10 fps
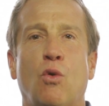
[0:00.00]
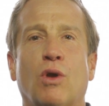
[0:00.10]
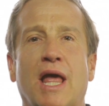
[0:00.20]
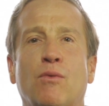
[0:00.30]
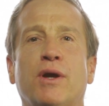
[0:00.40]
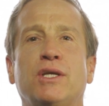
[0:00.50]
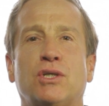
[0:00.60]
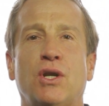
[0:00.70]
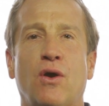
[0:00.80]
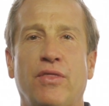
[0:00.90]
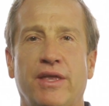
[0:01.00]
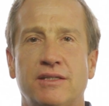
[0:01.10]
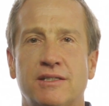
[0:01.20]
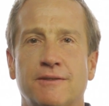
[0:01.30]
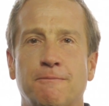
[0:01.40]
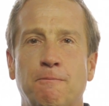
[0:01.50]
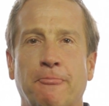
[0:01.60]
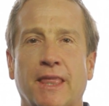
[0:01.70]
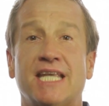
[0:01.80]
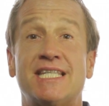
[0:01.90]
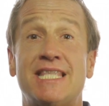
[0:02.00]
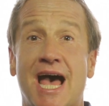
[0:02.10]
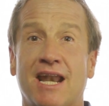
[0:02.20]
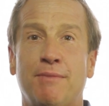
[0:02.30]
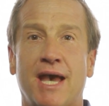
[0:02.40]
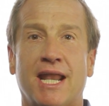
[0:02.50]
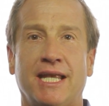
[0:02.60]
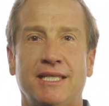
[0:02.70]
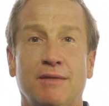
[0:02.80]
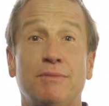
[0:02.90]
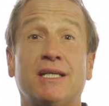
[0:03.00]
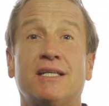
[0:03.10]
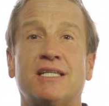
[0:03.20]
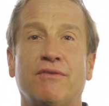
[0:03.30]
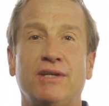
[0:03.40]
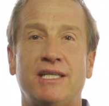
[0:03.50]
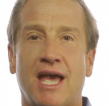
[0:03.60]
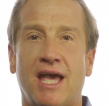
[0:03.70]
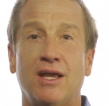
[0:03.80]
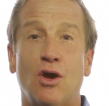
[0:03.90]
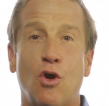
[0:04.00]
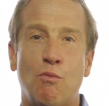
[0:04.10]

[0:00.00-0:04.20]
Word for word: Well, I want you to know this. It's not a bad idea because every day,